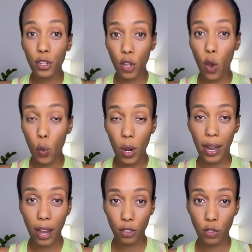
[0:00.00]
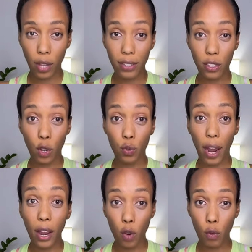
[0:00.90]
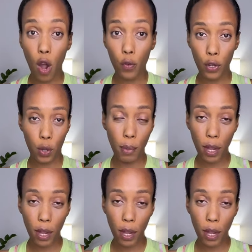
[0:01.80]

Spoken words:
to know what exercises are right or wrong for you.